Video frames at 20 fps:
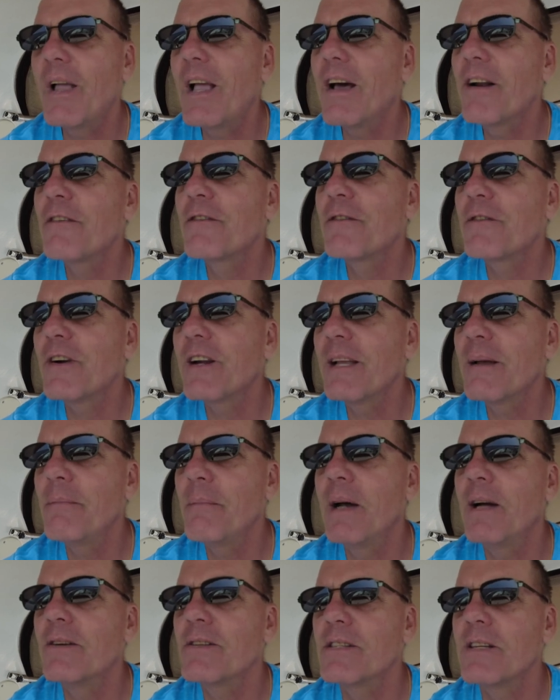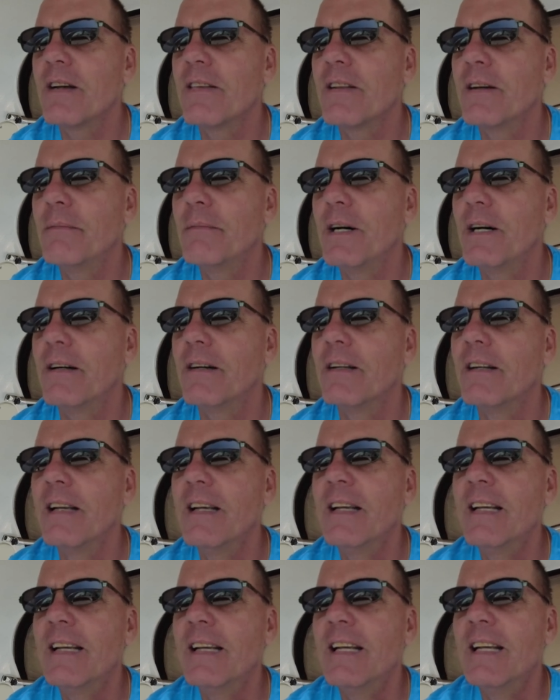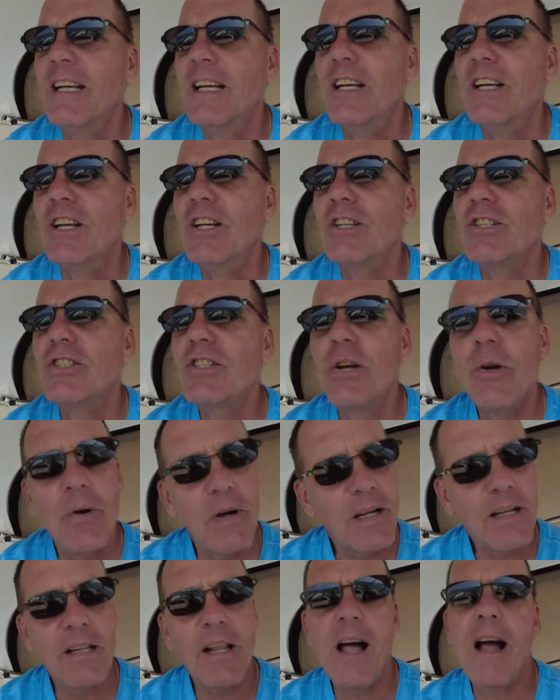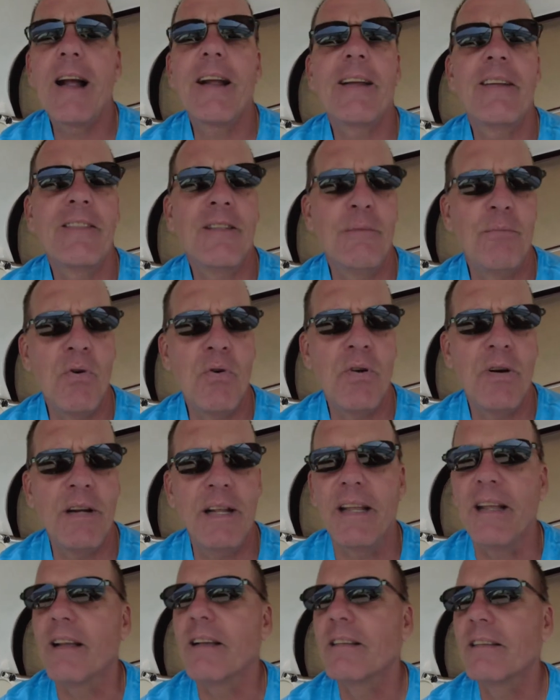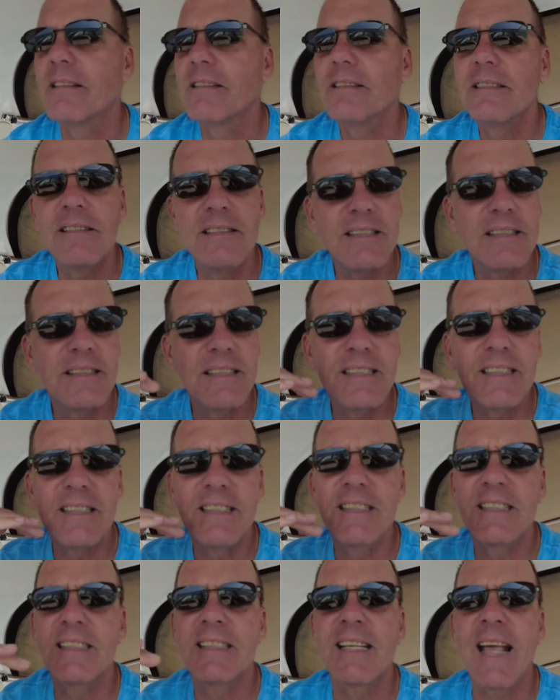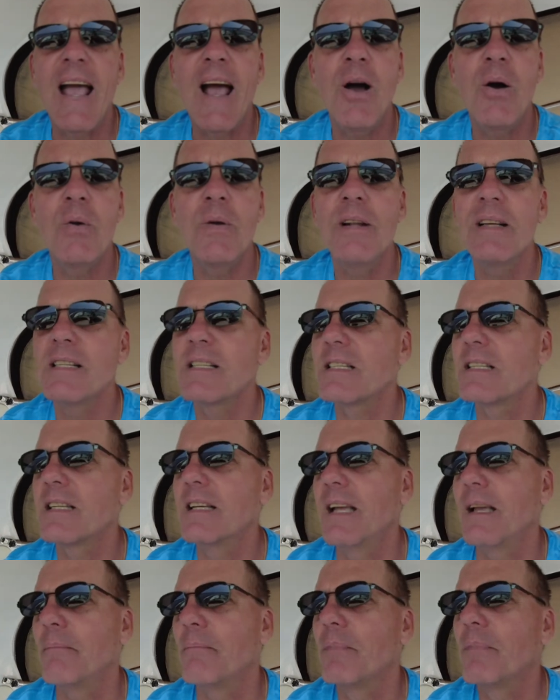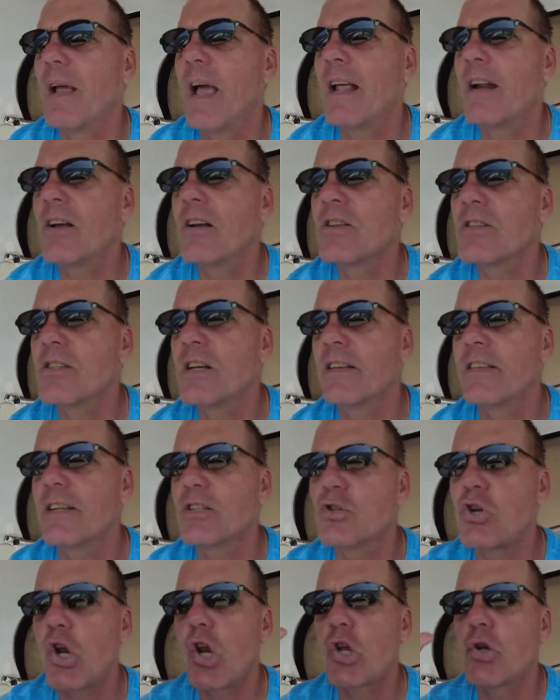we got a friggin' mouse on the boat. Two o'clock in the morning, sound asleep, and all of a sudden